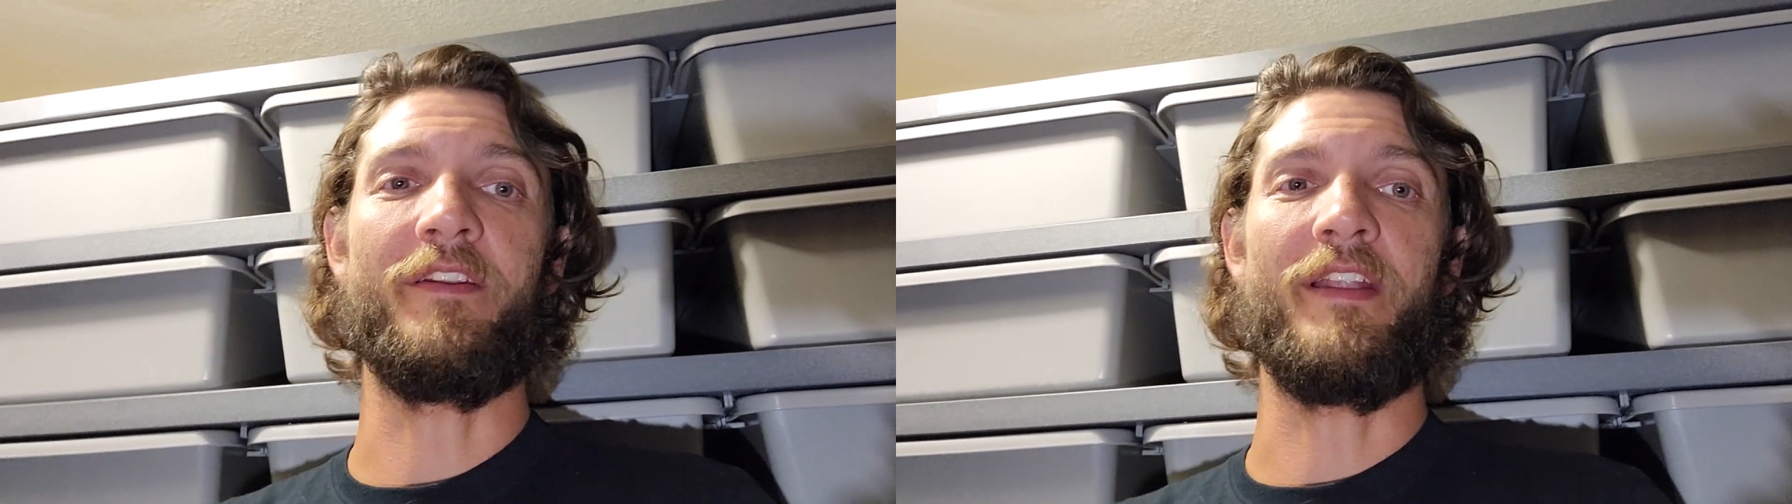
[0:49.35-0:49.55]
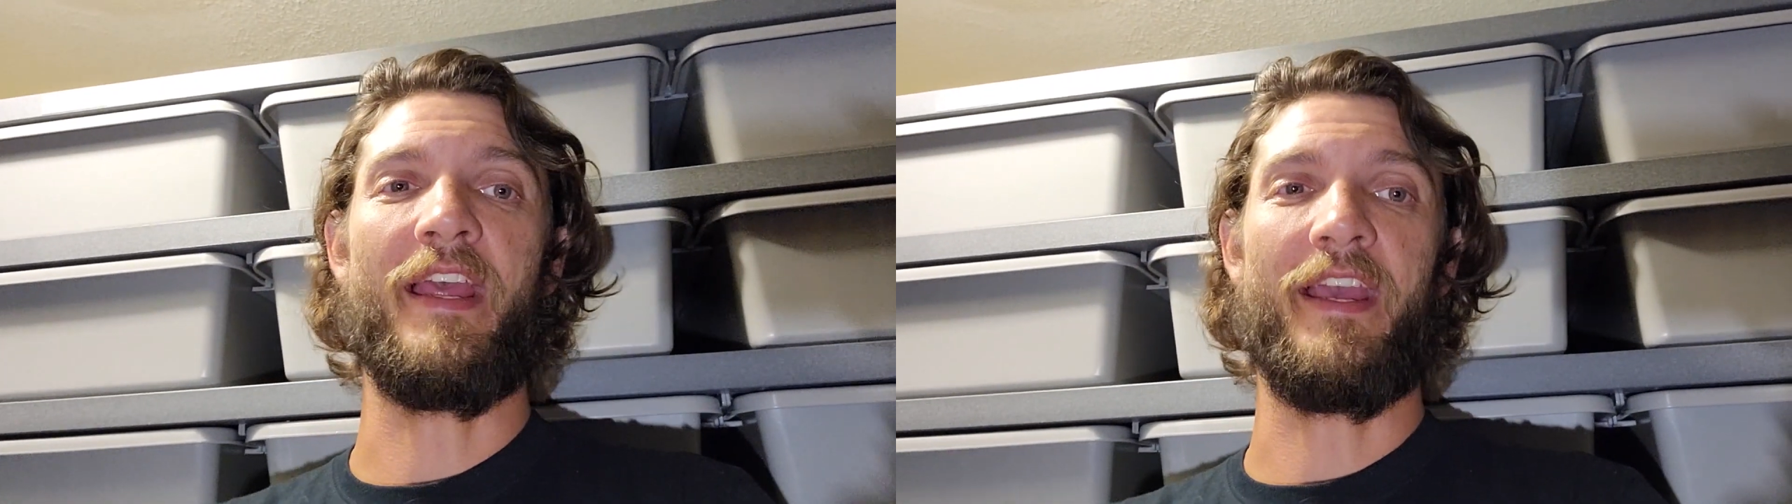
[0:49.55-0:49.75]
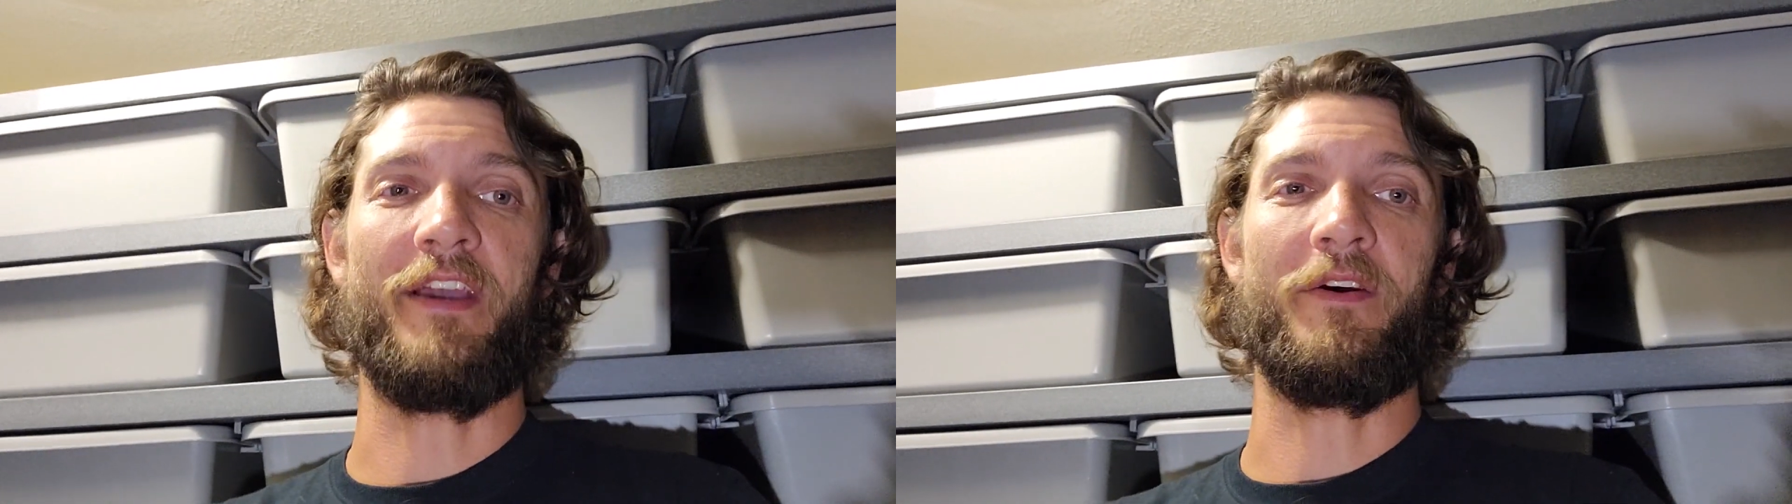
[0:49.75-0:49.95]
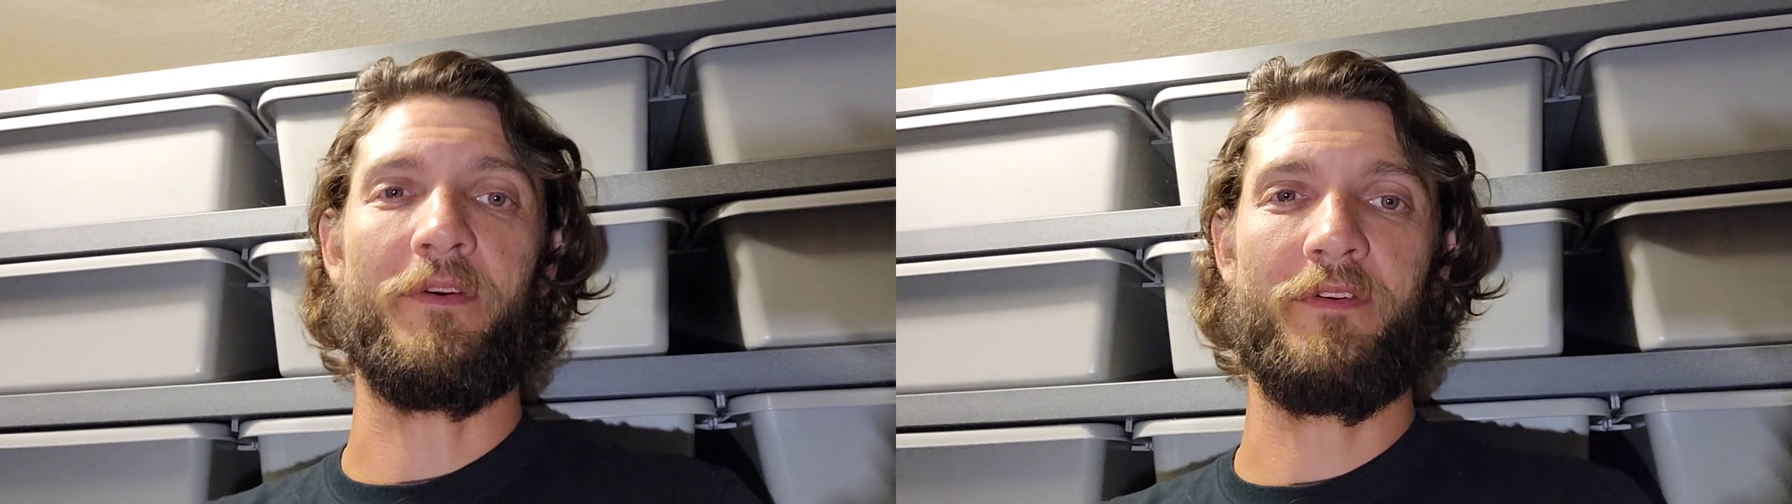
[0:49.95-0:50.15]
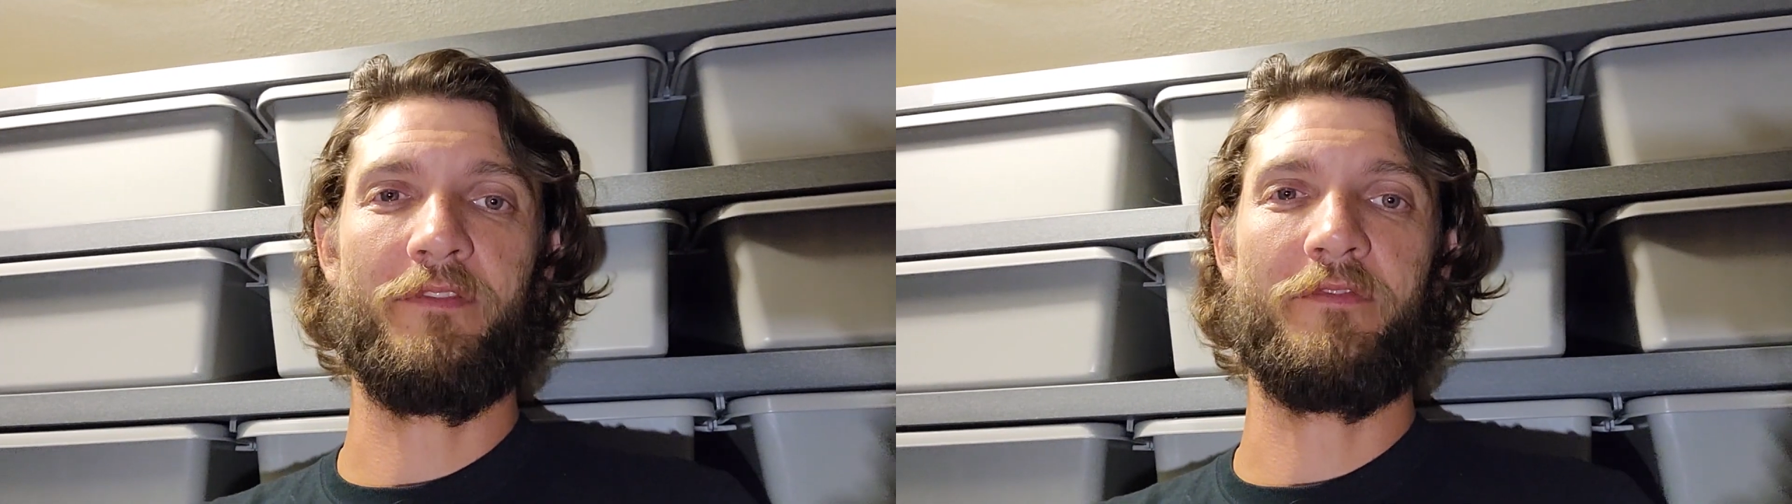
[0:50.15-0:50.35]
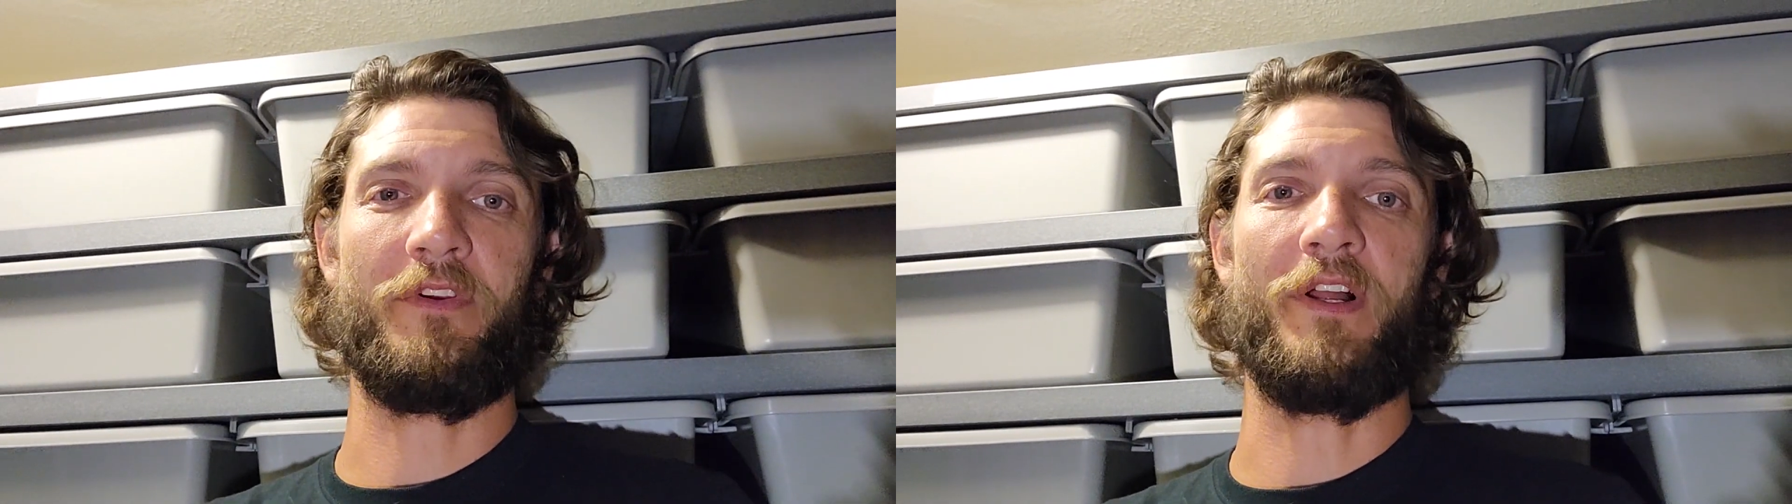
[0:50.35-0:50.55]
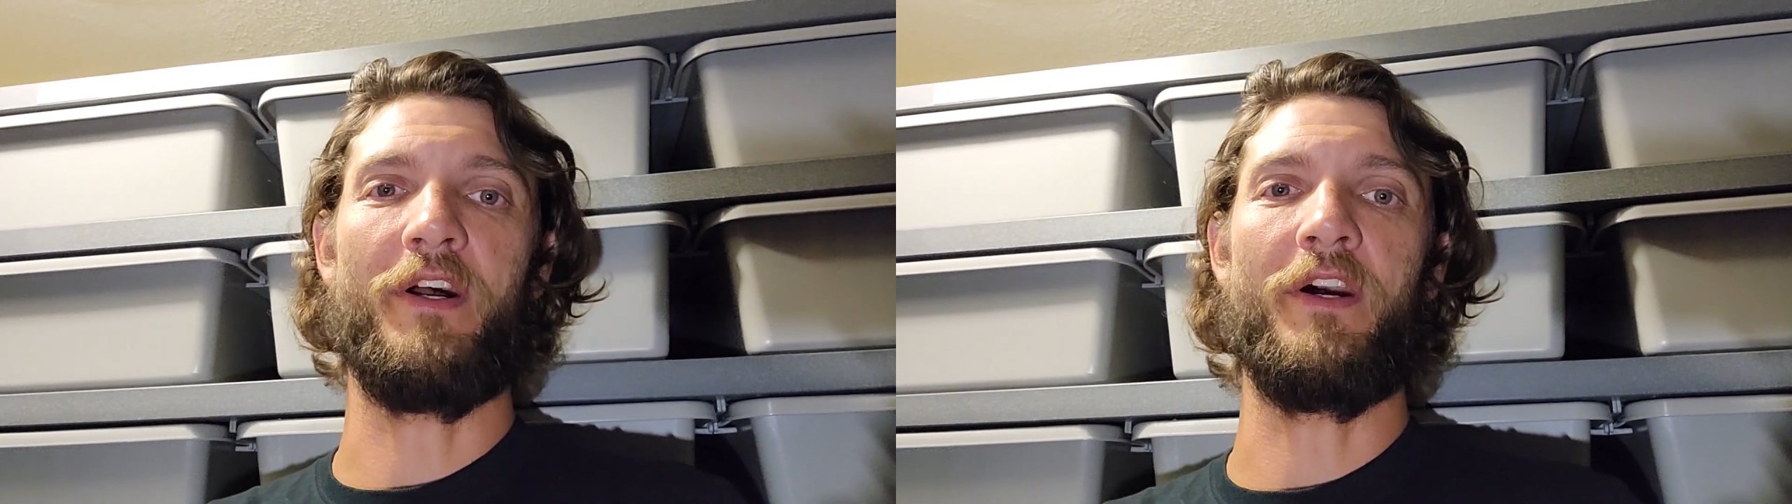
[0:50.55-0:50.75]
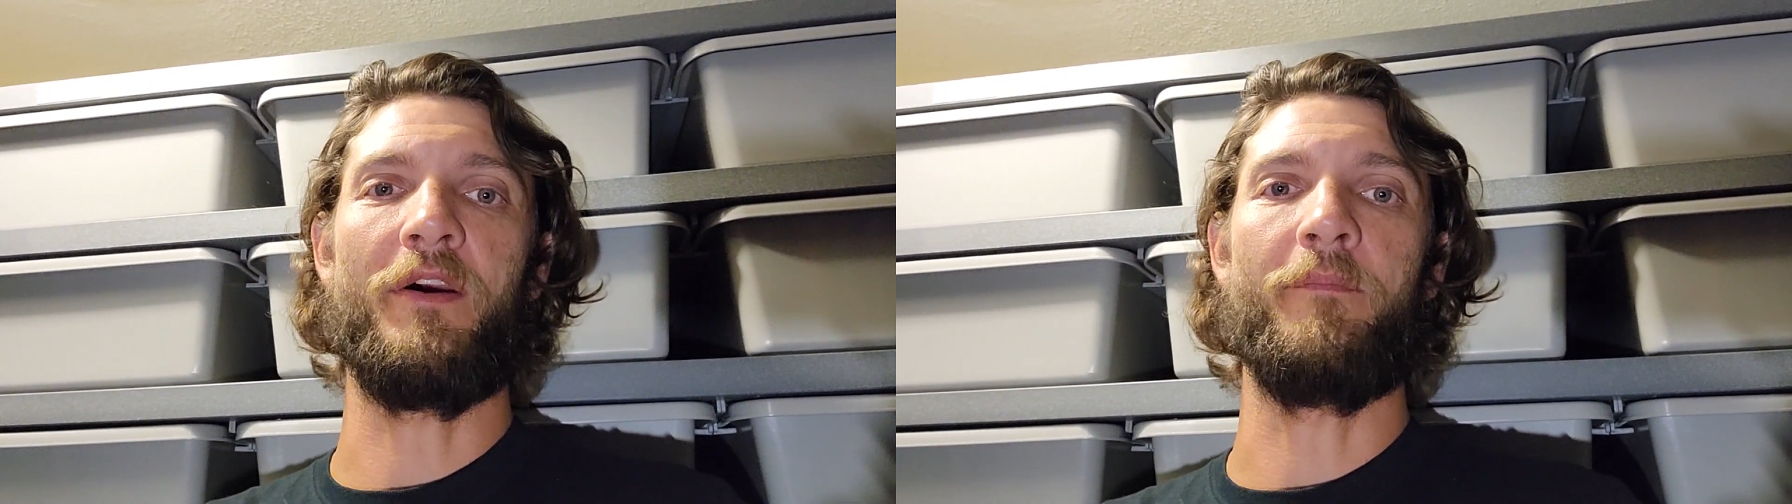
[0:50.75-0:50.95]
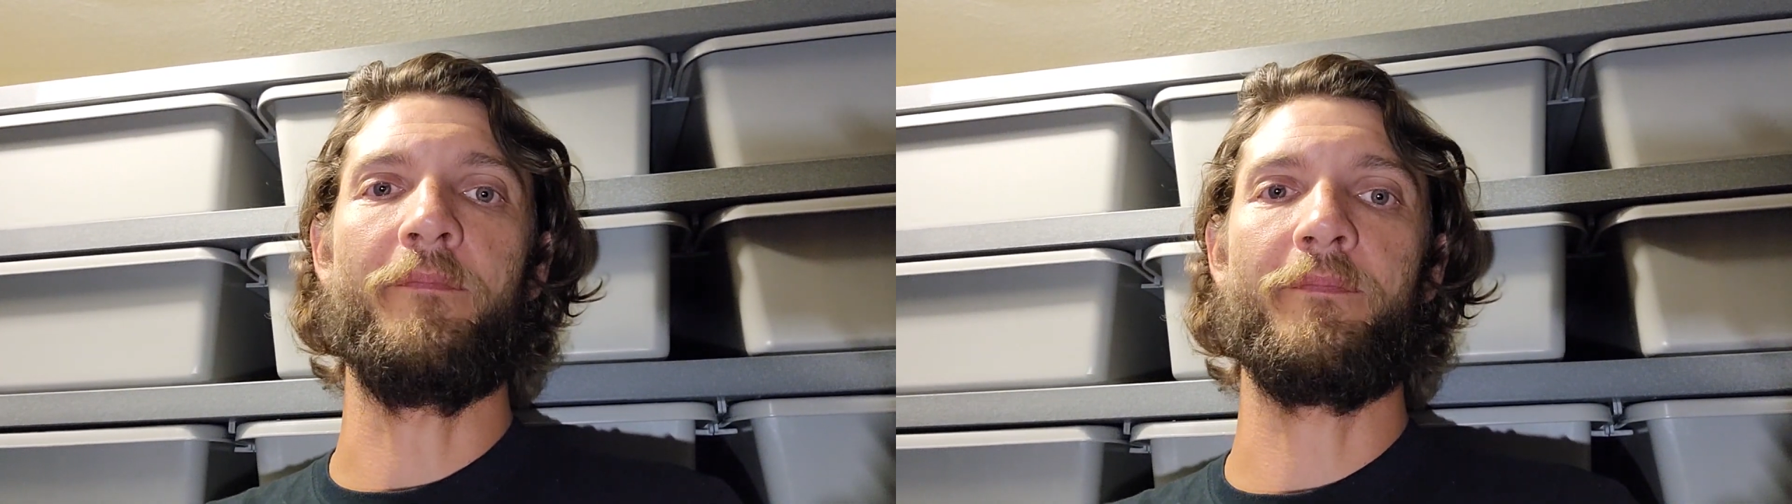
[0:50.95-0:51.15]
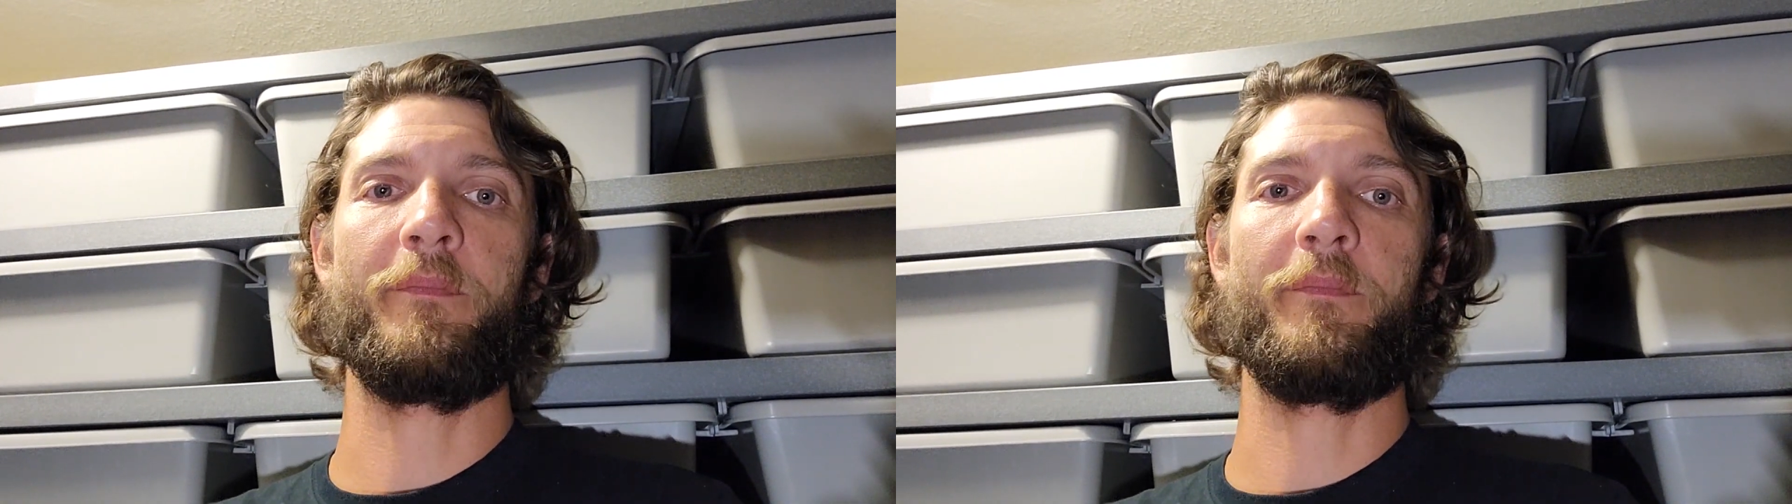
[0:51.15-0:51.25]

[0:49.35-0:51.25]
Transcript: now from